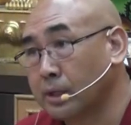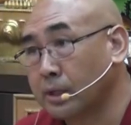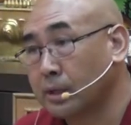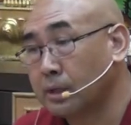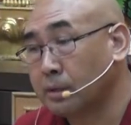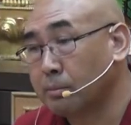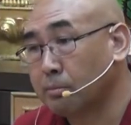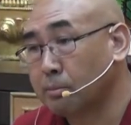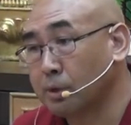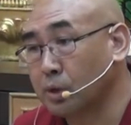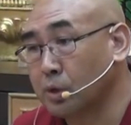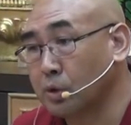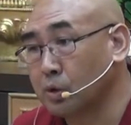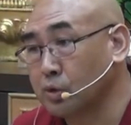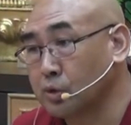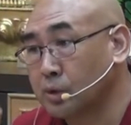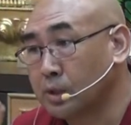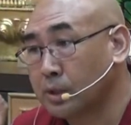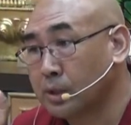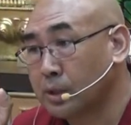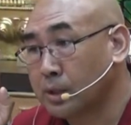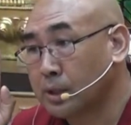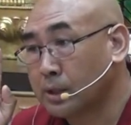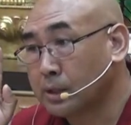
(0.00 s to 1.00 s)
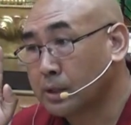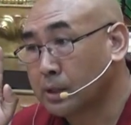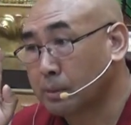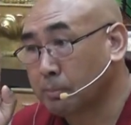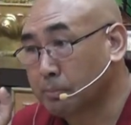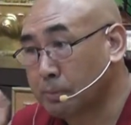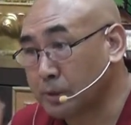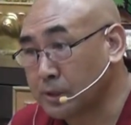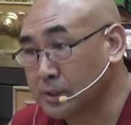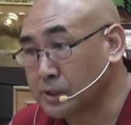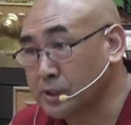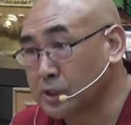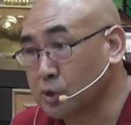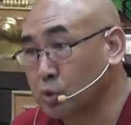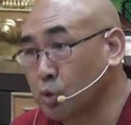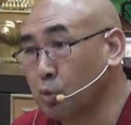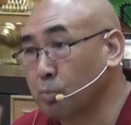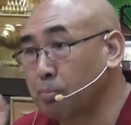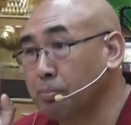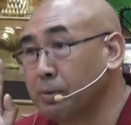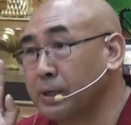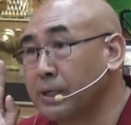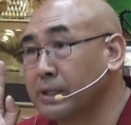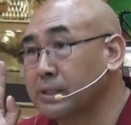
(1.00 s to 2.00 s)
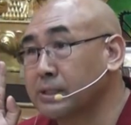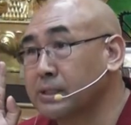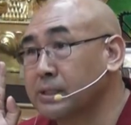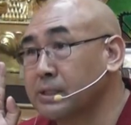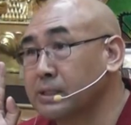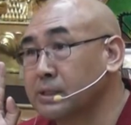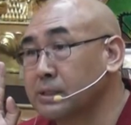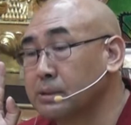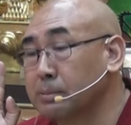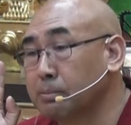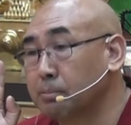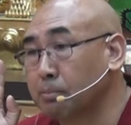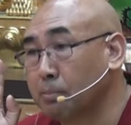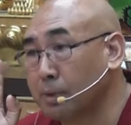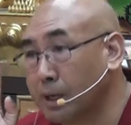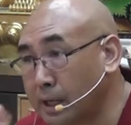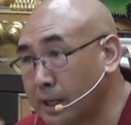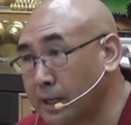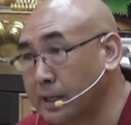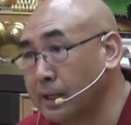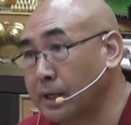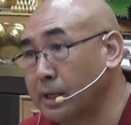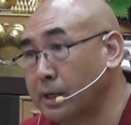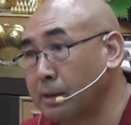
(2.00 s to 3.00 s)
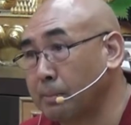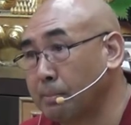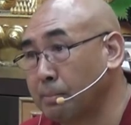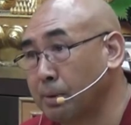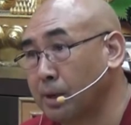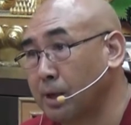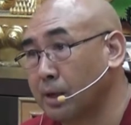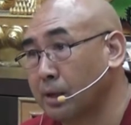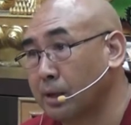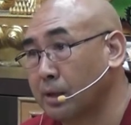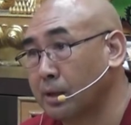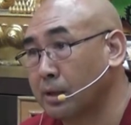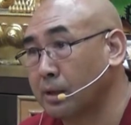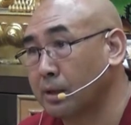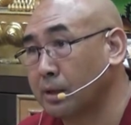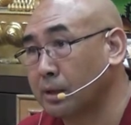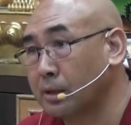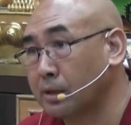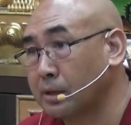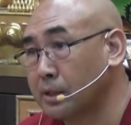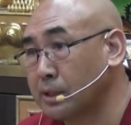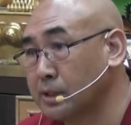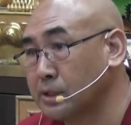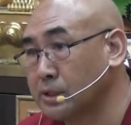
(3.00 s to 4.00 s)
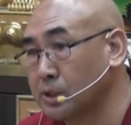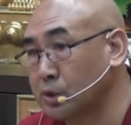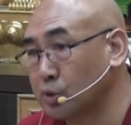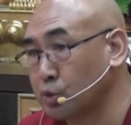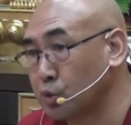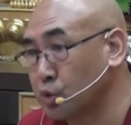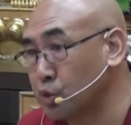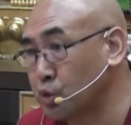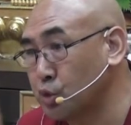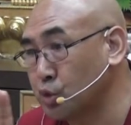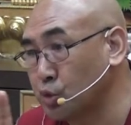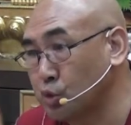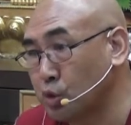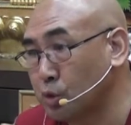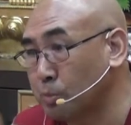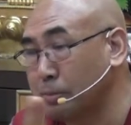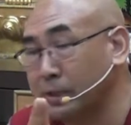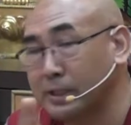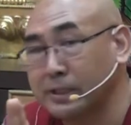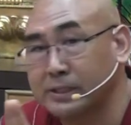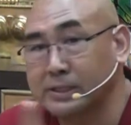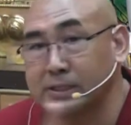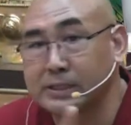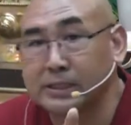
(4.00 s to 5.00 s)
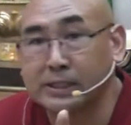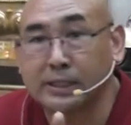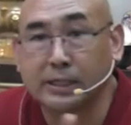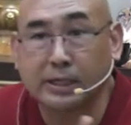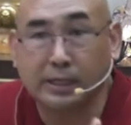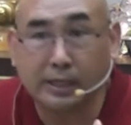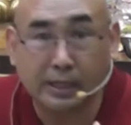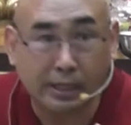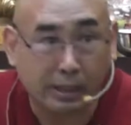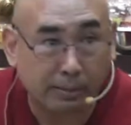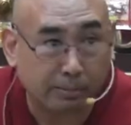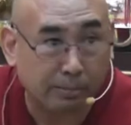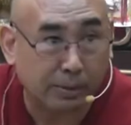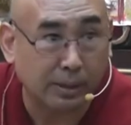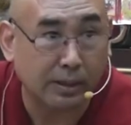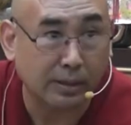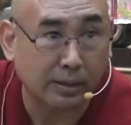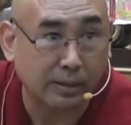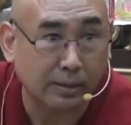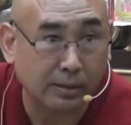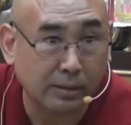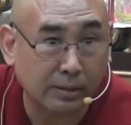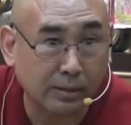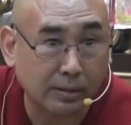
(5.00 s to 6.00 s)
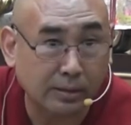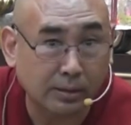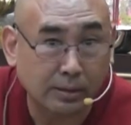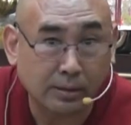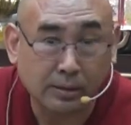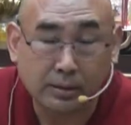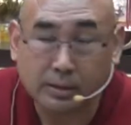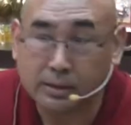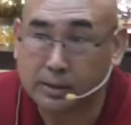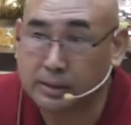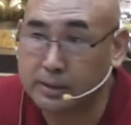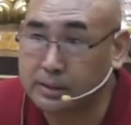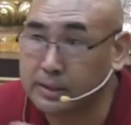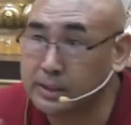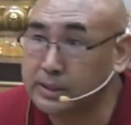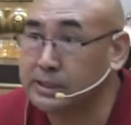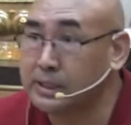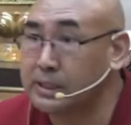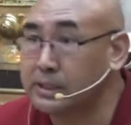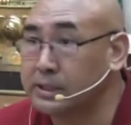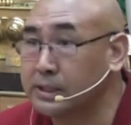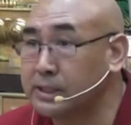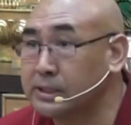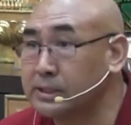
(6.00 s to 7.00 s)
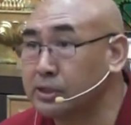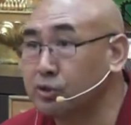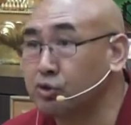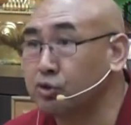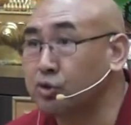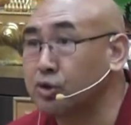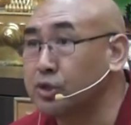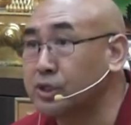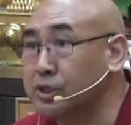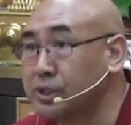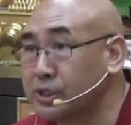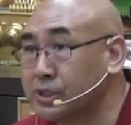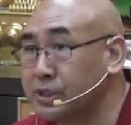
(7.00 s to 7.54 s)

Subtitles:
Okay, because the person who practice Mahayana path, they say you should not practice Hinayana path. They say there's a